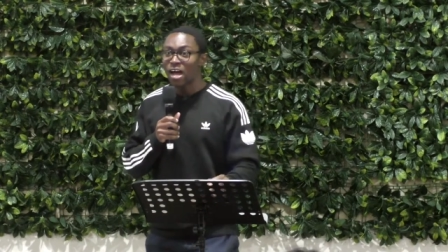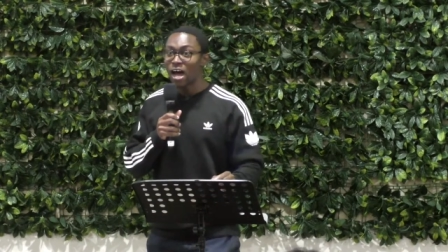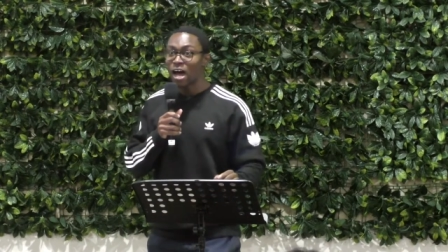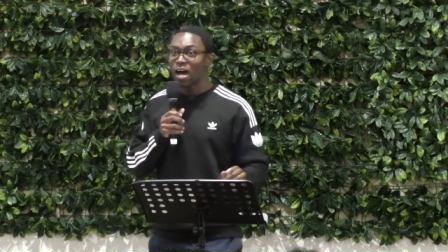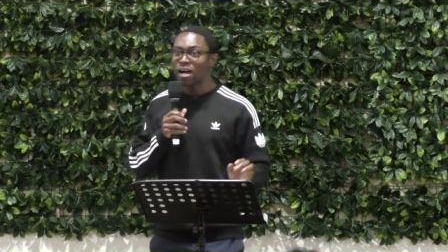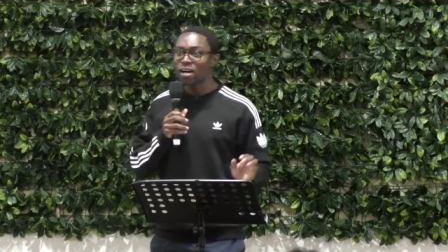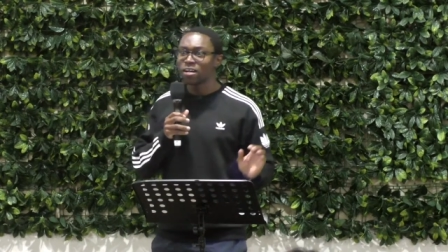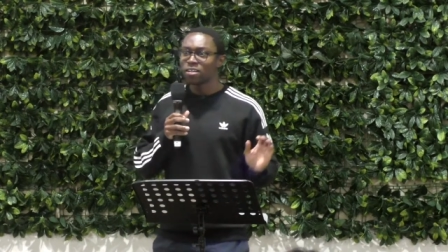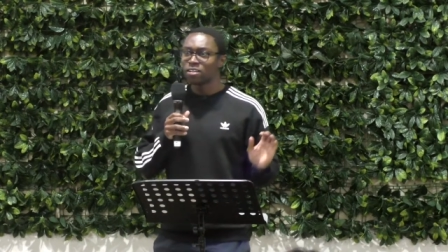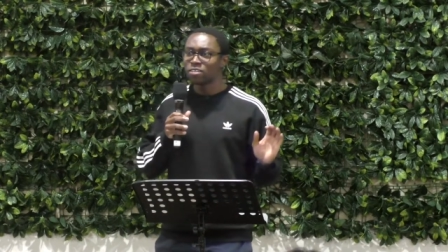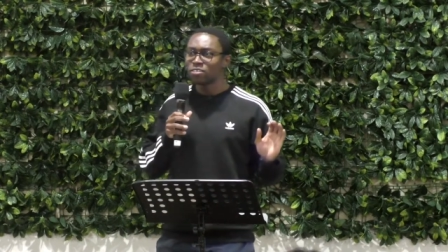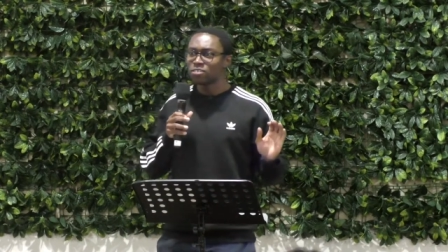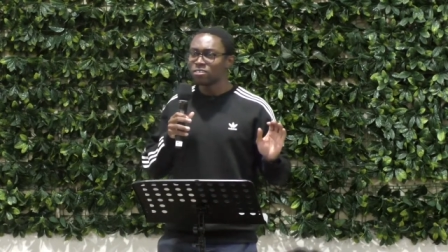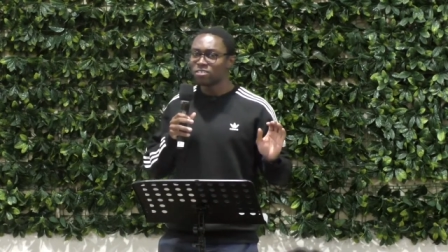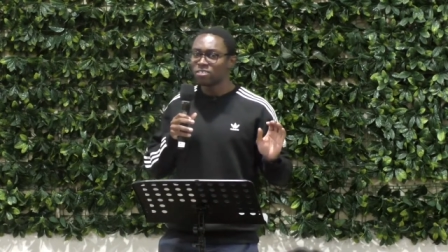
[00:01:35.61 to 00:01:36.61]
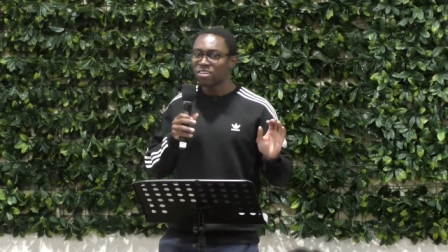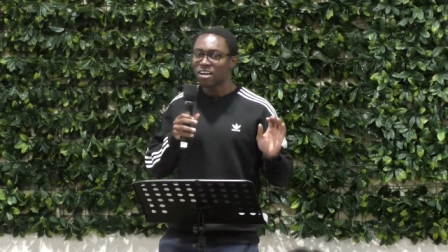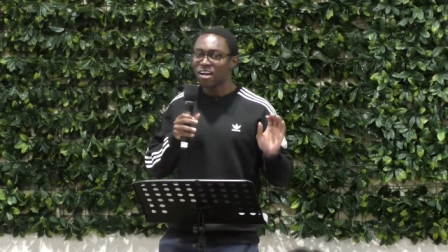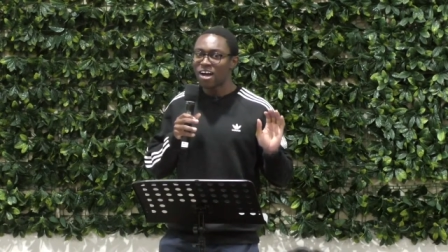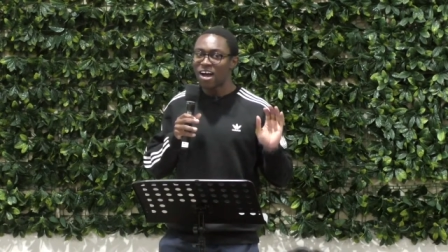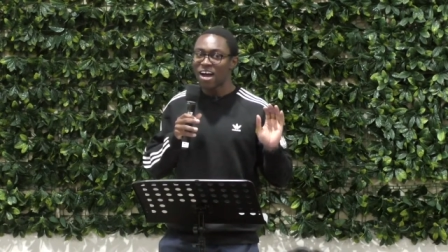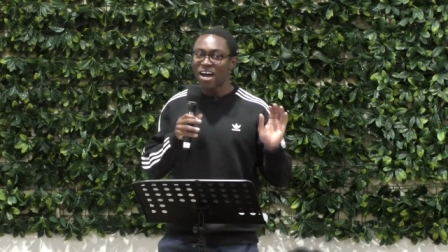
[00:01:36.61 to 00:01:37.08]
Uh,
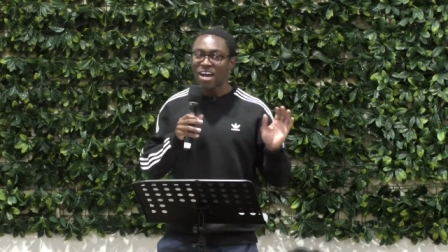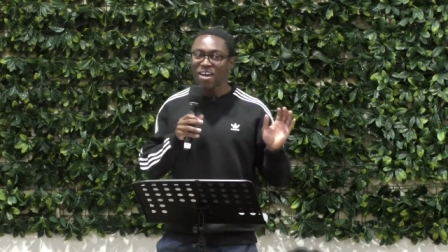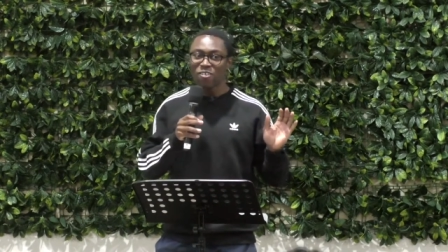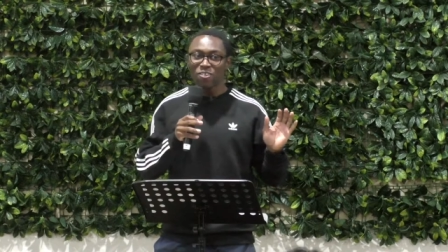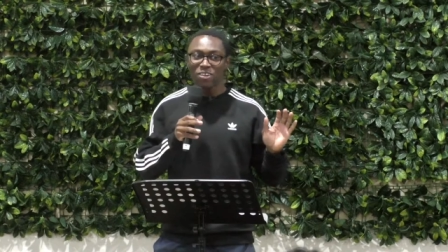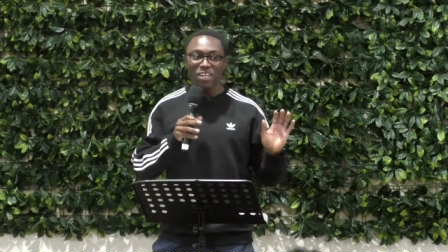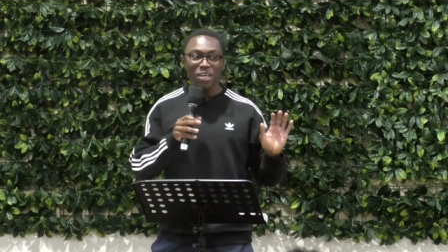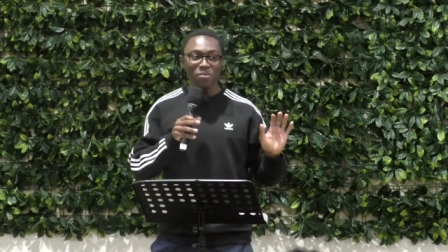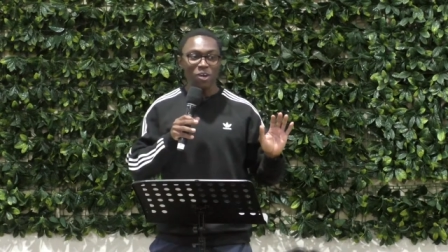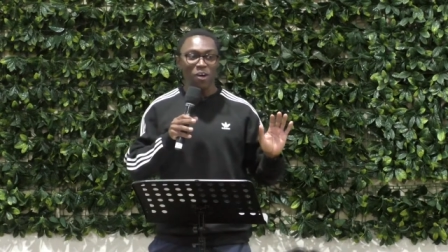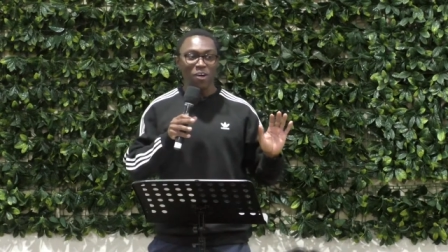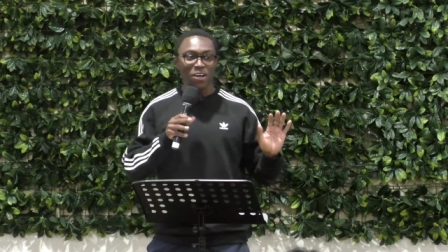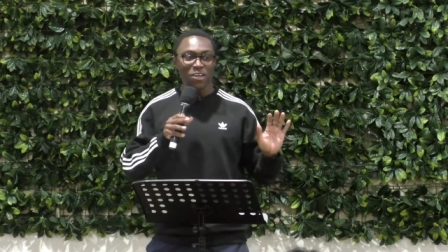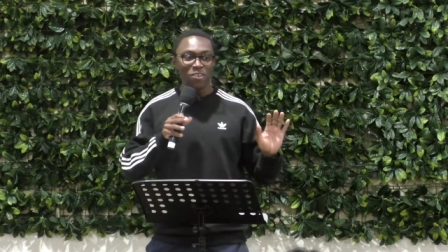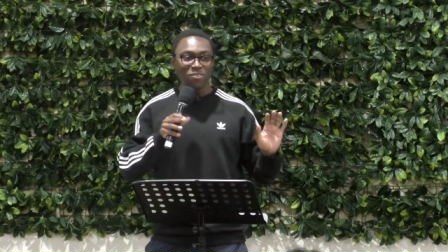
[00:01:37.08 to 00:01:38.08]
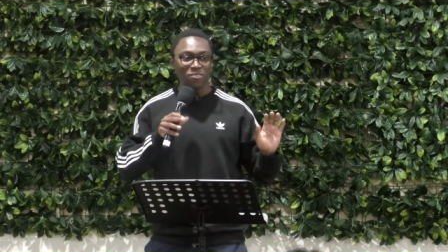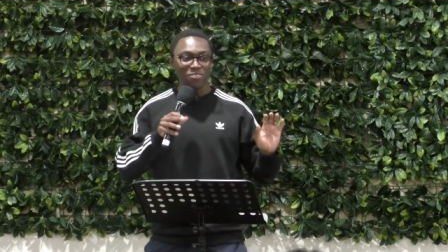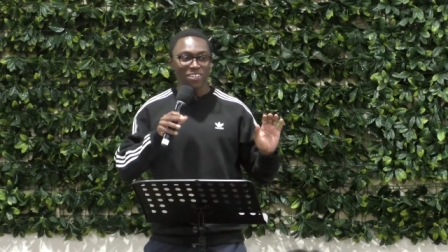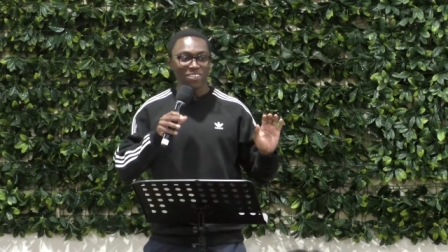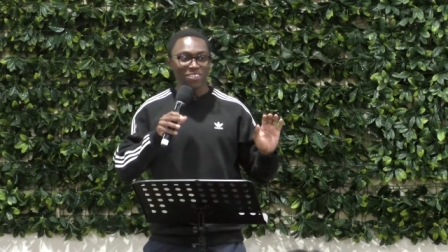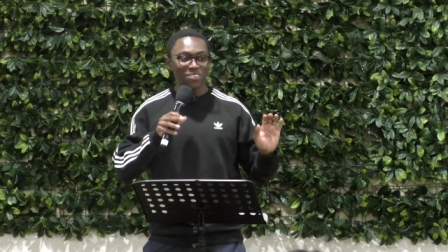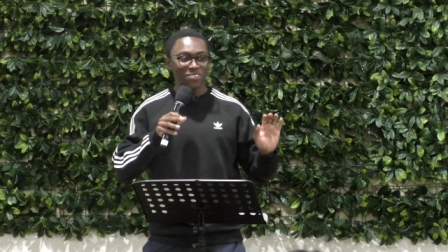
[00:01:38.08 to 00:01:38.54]
I will keep going
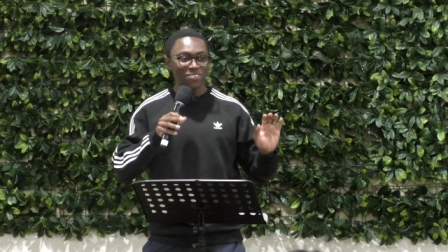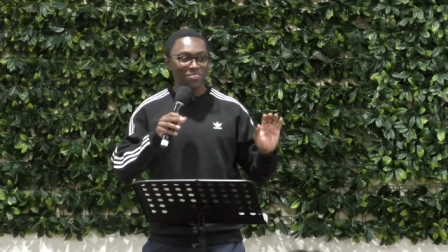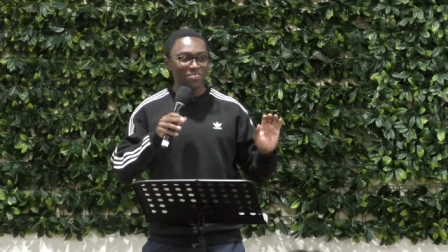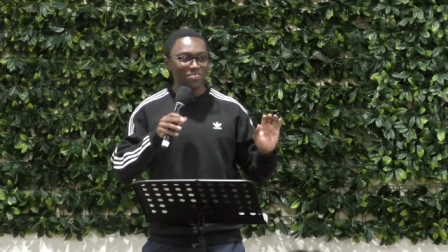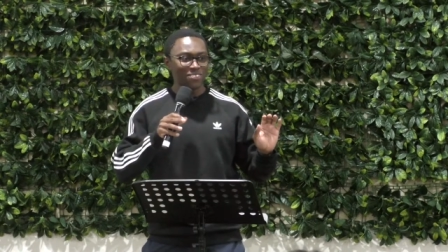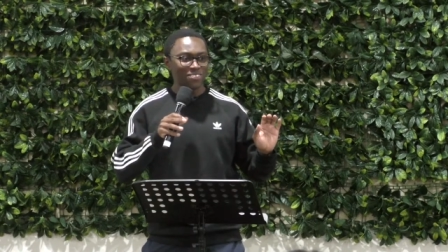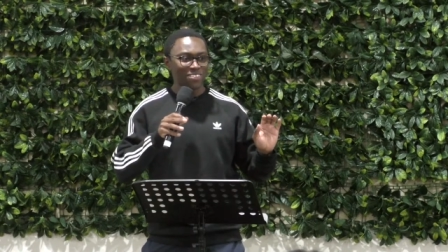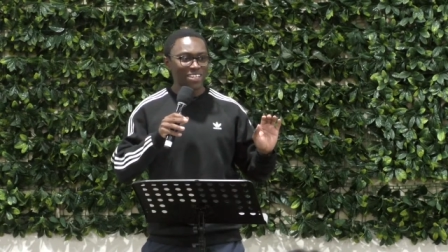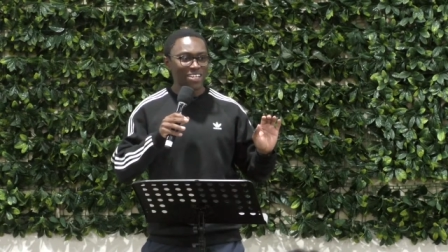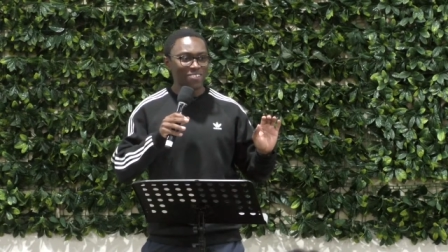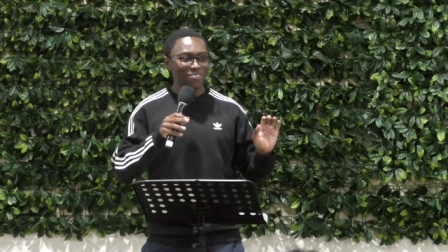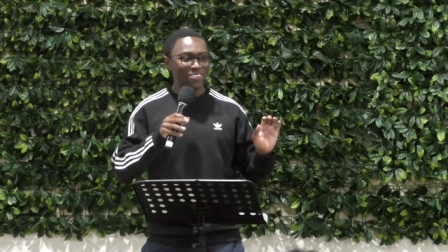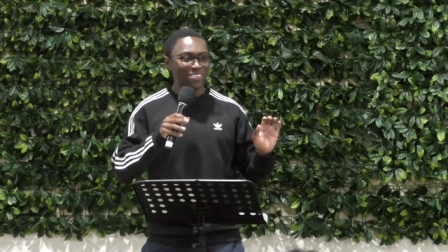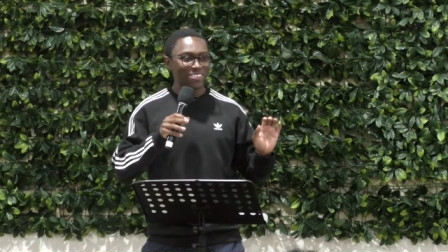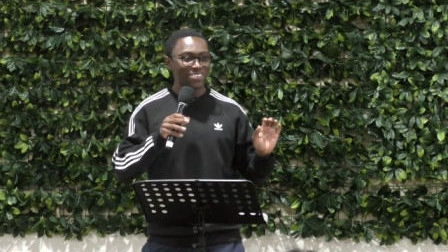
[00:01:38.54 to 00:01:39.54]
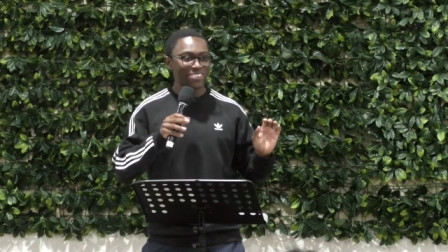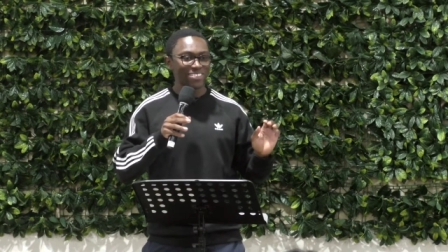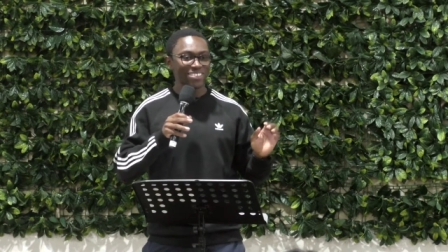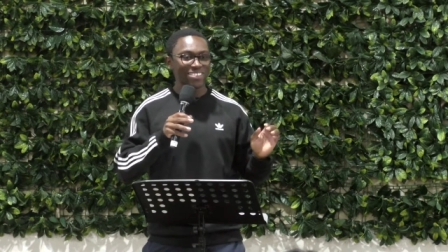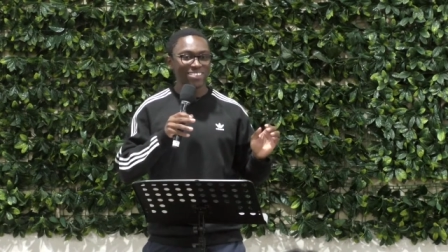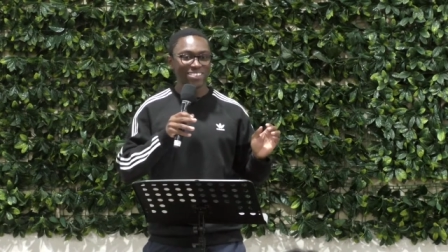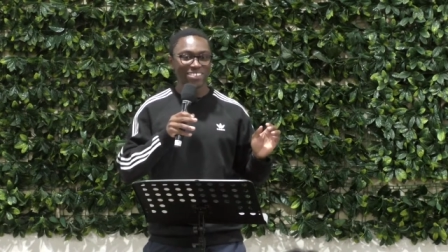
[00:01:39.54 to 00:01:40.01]
once everyone is
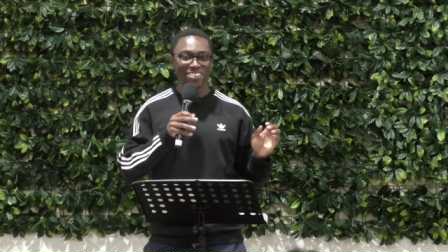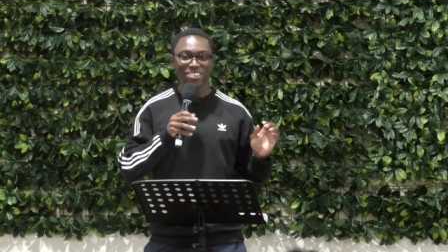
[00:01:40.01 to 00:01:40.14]
listening.